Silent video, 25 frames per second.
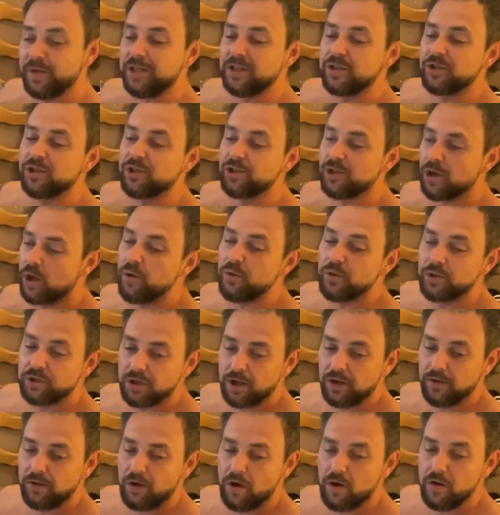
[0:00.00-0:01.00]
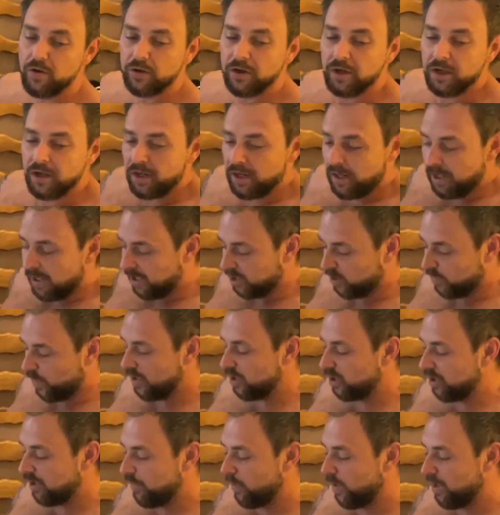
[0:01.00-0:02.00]
so long,
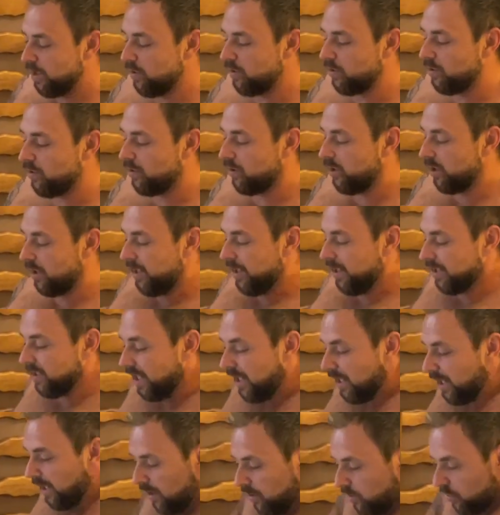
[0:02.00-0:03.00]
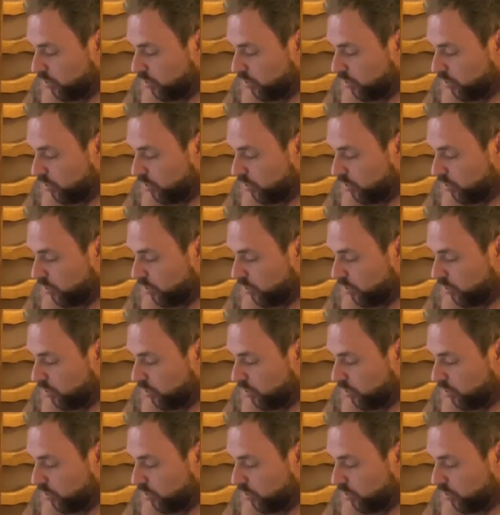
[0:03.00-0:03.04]
especially when you're taking your